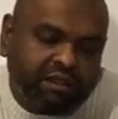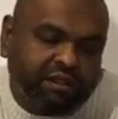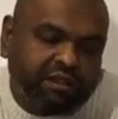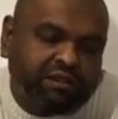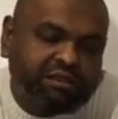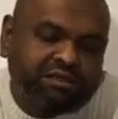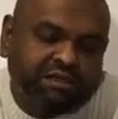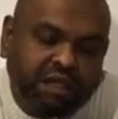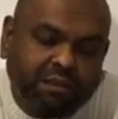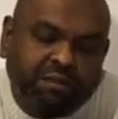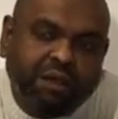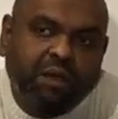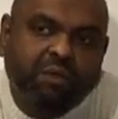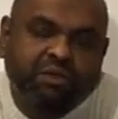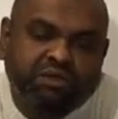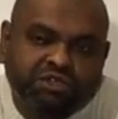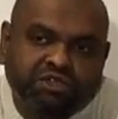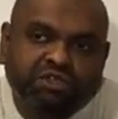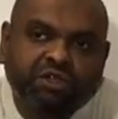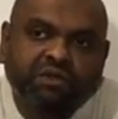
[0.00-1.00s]
some
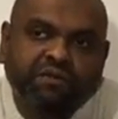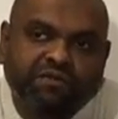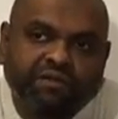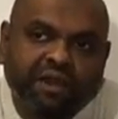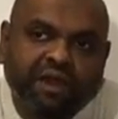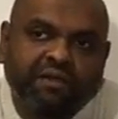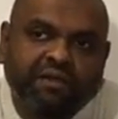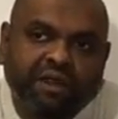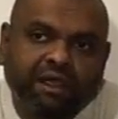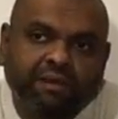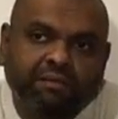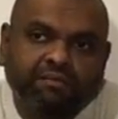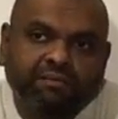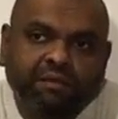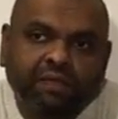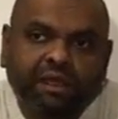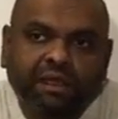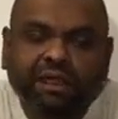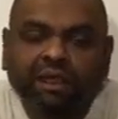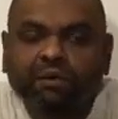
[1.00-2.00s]
hours do vary.
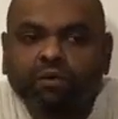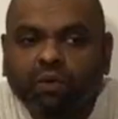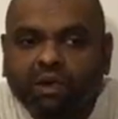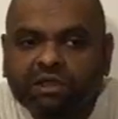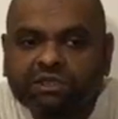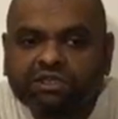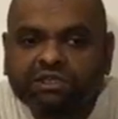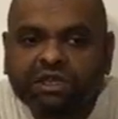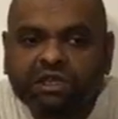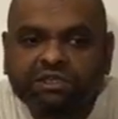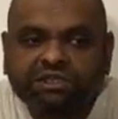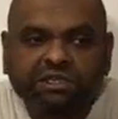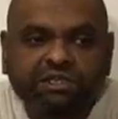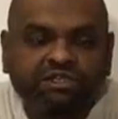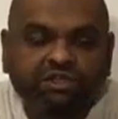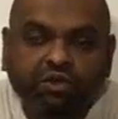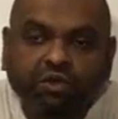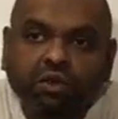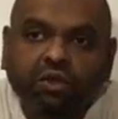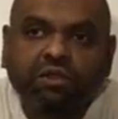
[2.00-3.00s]
In one sense,
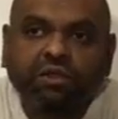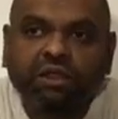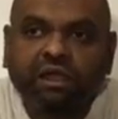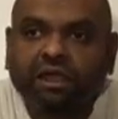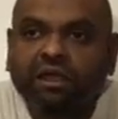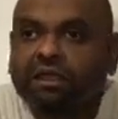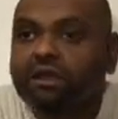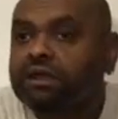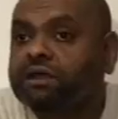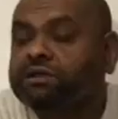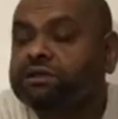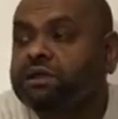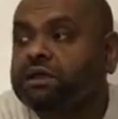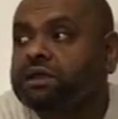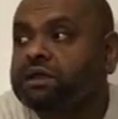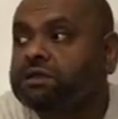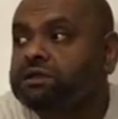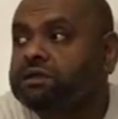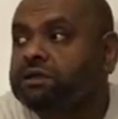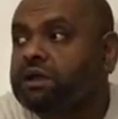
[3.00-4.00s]
it's a good thing.
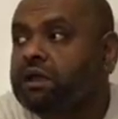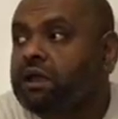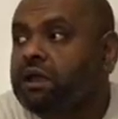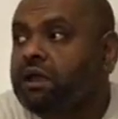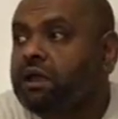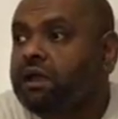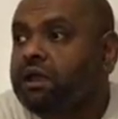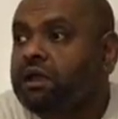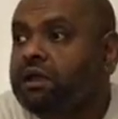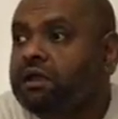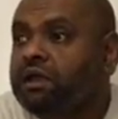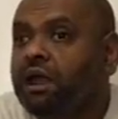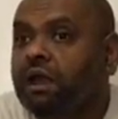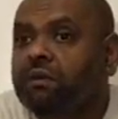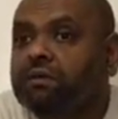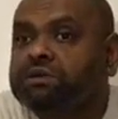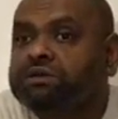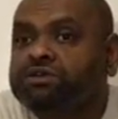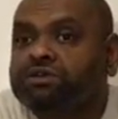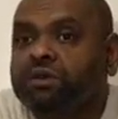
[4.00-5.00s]
It you know,
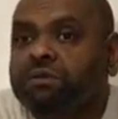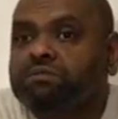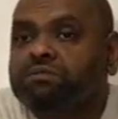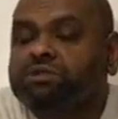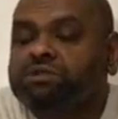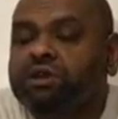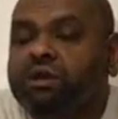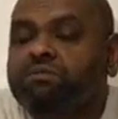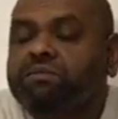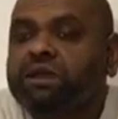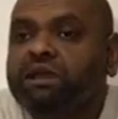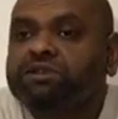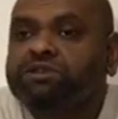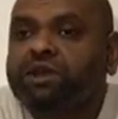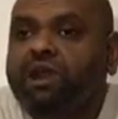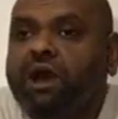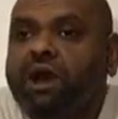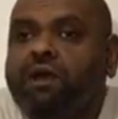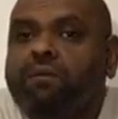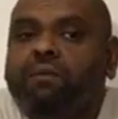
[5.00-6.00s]
some days, you
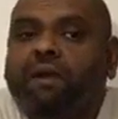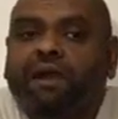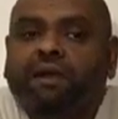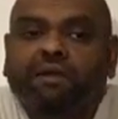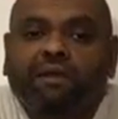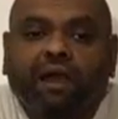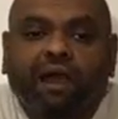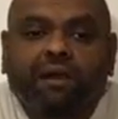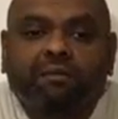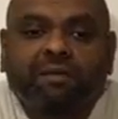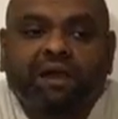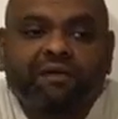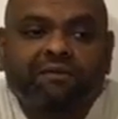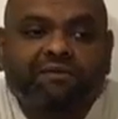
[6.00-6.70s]
know, I might